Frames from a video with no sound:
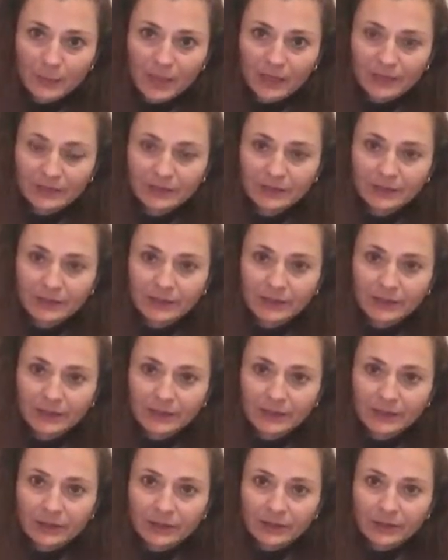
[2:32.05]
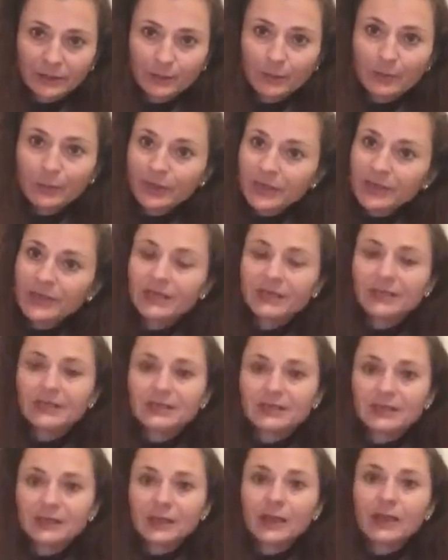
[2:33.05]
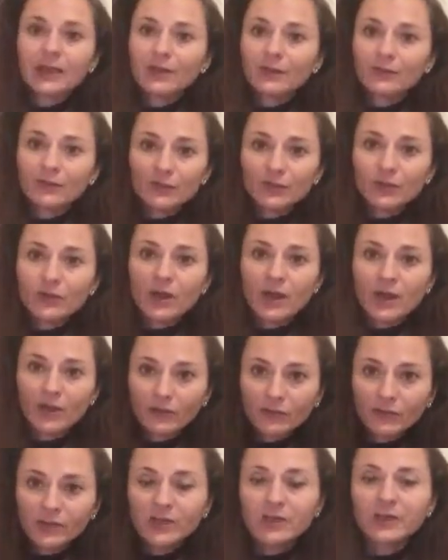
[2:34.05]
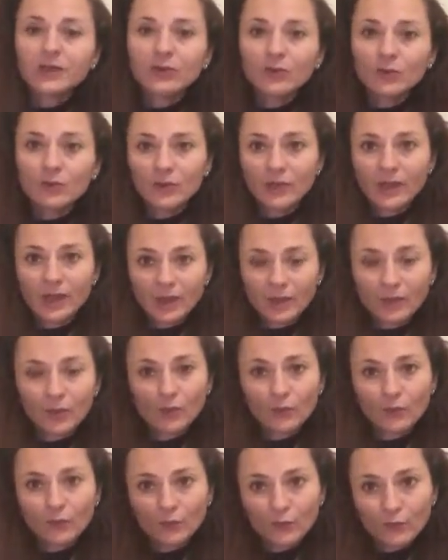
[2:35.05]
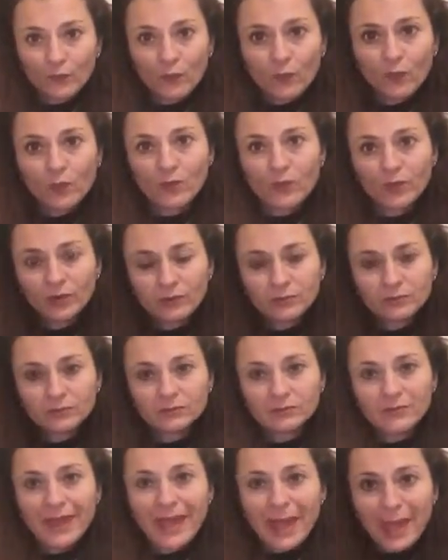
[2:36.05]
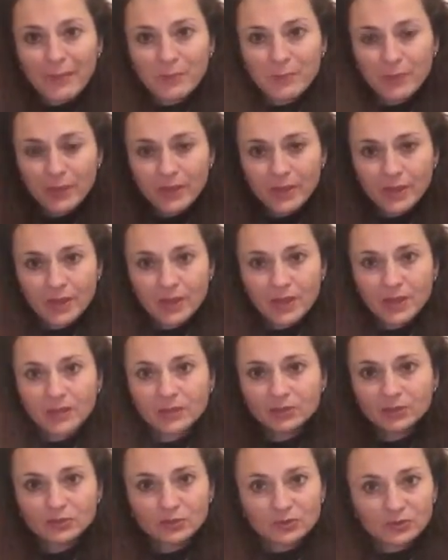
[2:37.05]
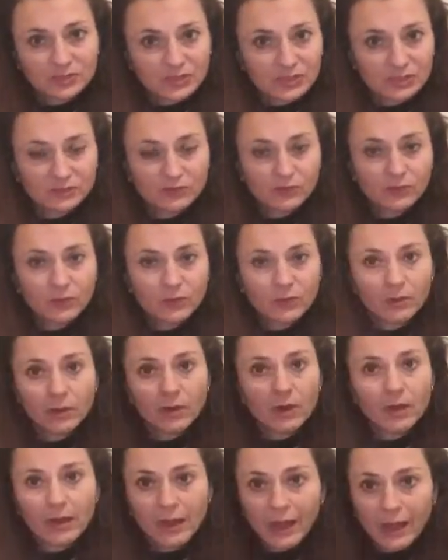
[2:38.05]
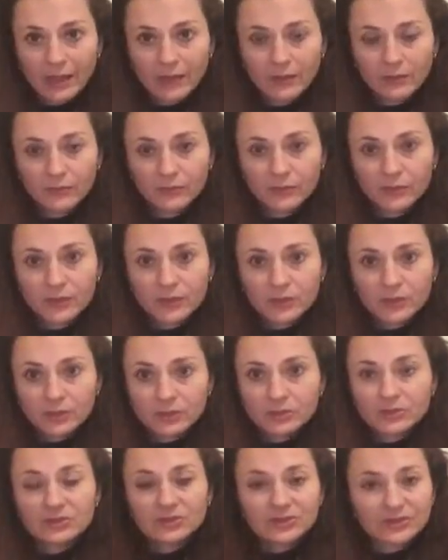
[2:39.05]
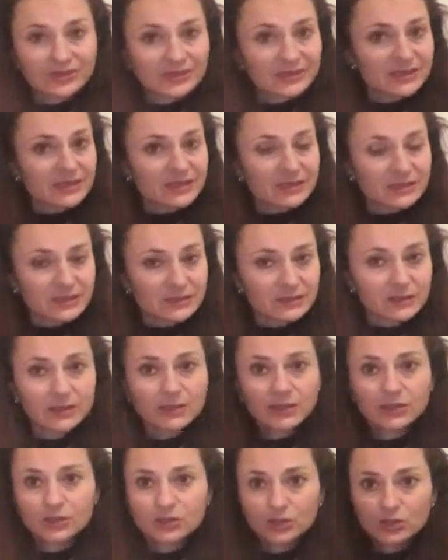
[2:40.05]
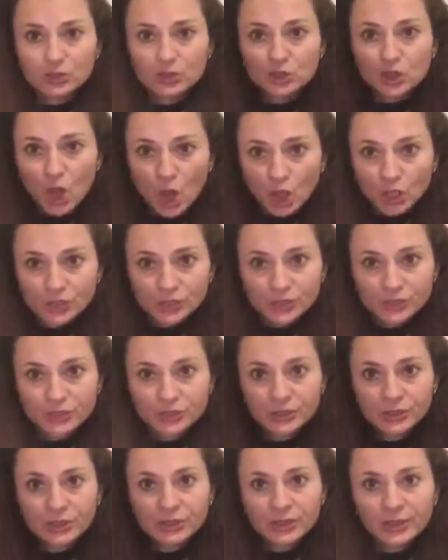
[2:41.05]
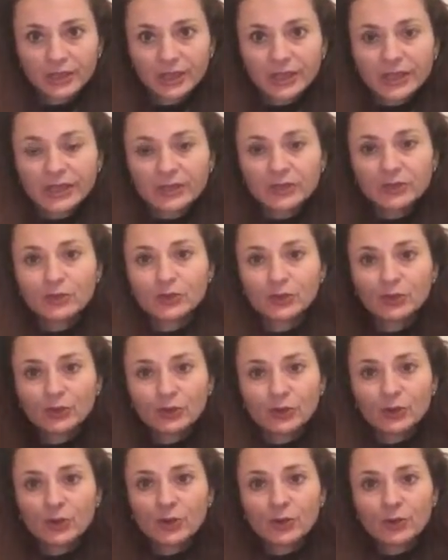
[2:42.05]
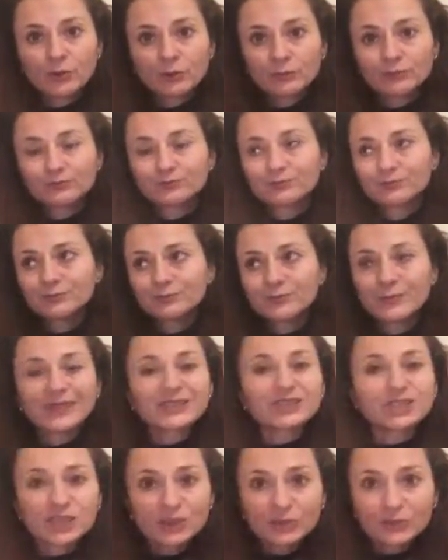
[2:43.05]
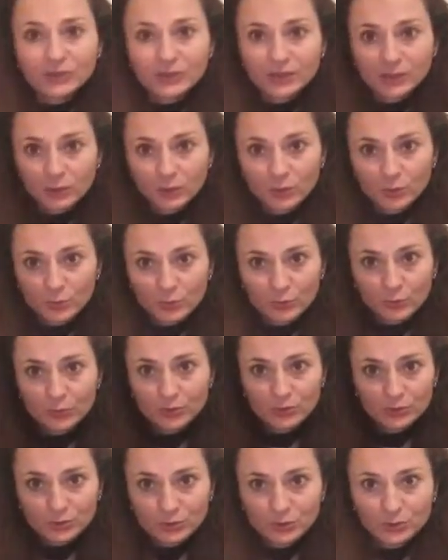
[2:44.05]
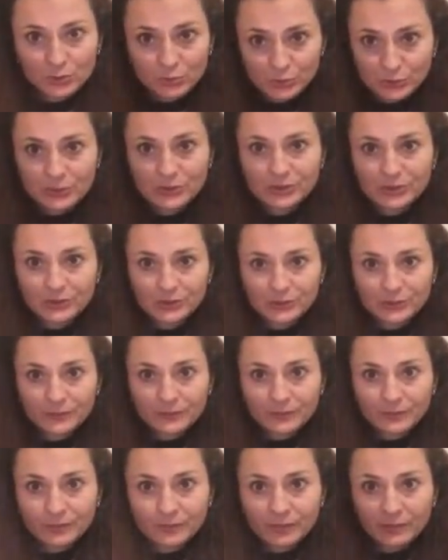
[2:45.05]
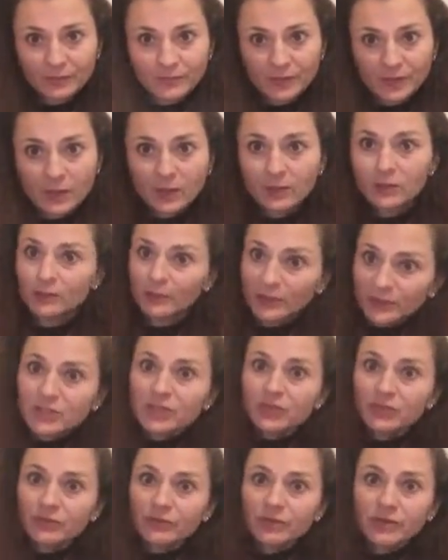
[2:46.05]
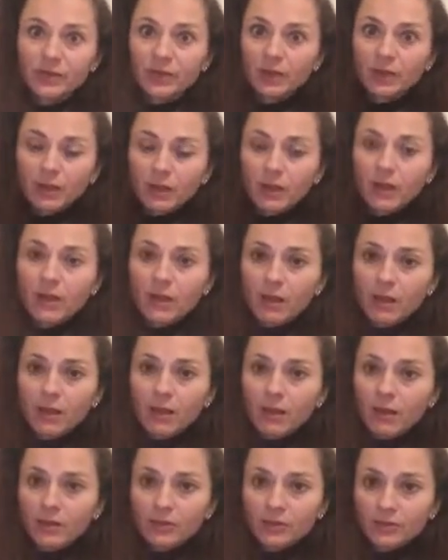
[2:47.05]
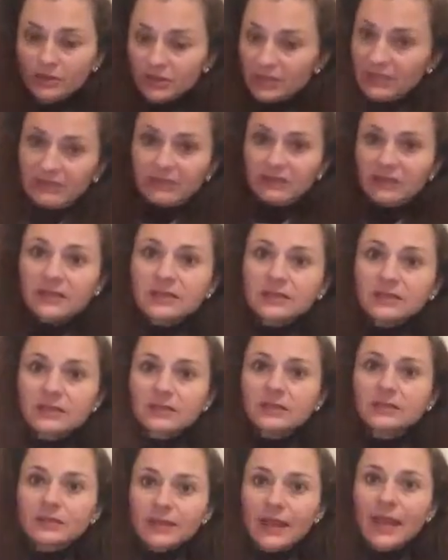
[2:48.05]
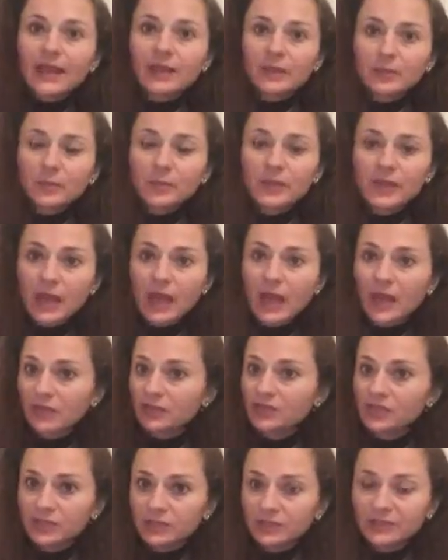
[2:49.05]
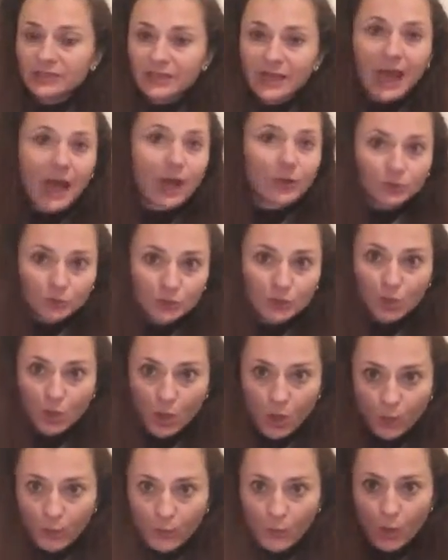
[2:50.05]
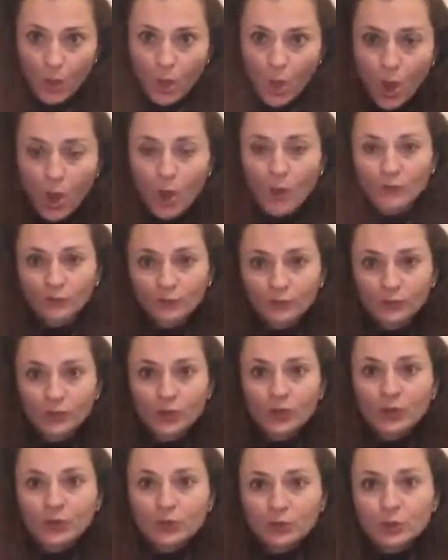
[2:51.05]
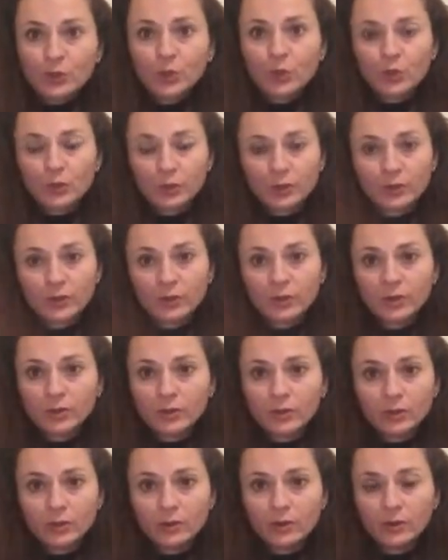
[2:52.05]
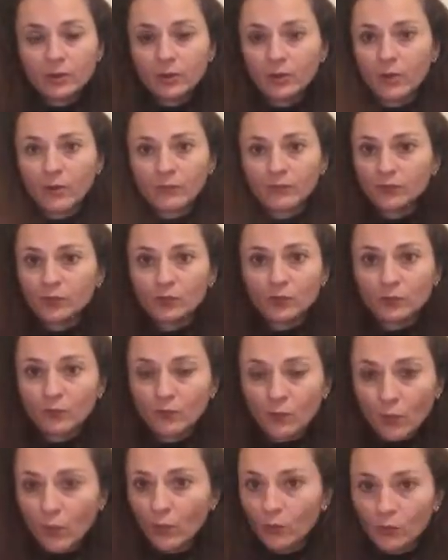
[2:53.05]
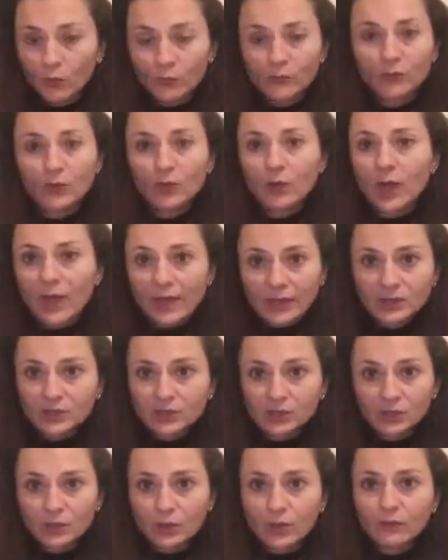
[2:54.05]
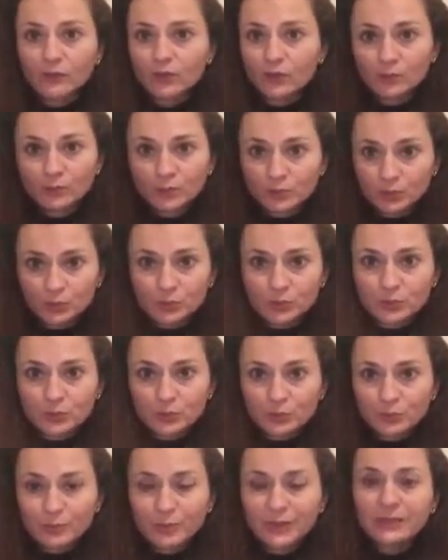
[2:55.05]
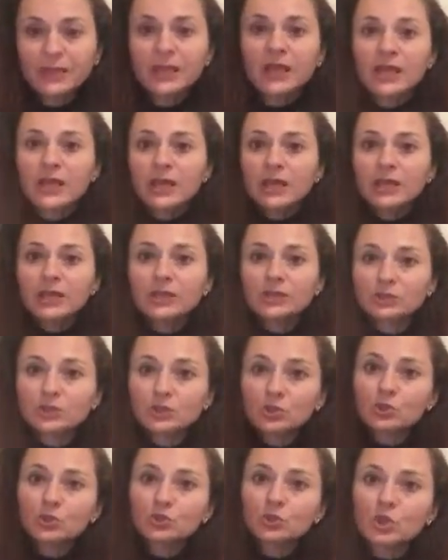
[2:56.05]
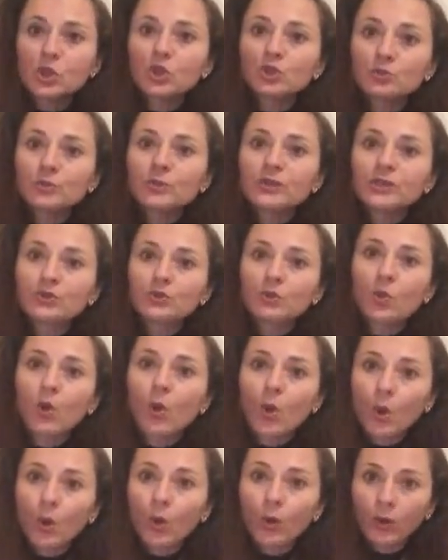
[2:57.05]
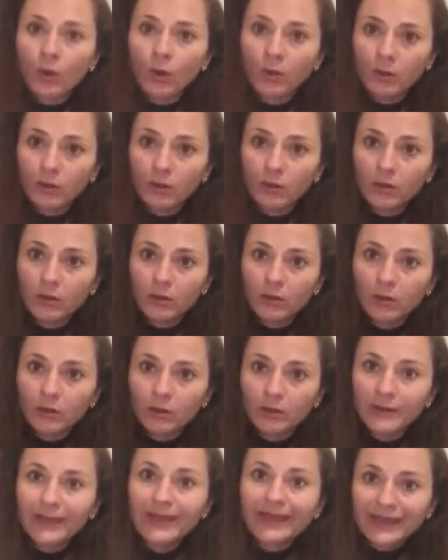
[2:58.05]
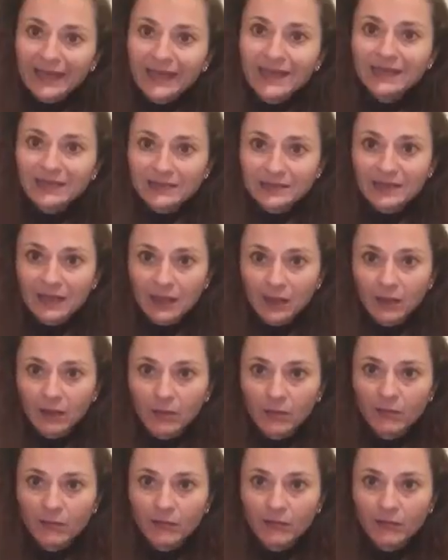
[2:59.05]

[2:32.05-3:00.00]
But please, if you are really looking for happy and successful life, the success is not in the material pursuit. The material uh, success can be actually the outcome of your uh, of your work, of your action, of your pursuit, but it should not be the goal uh, in itself.